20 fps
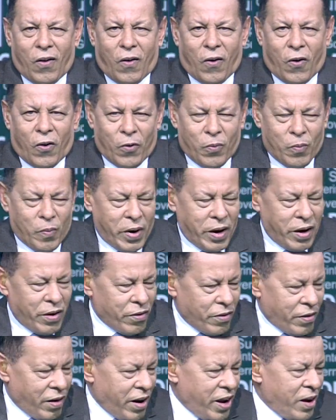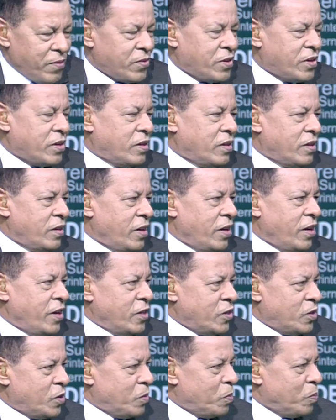On my left
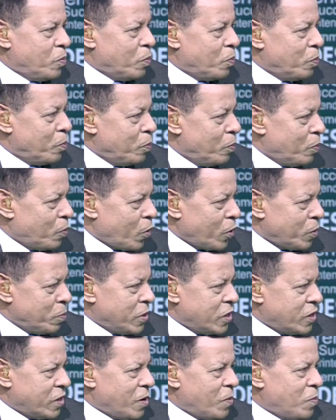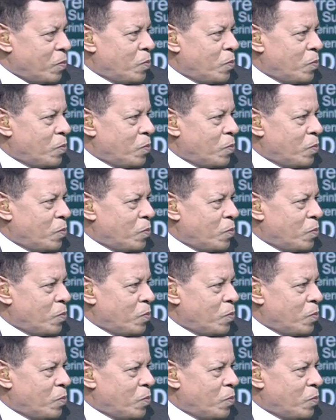is Mr.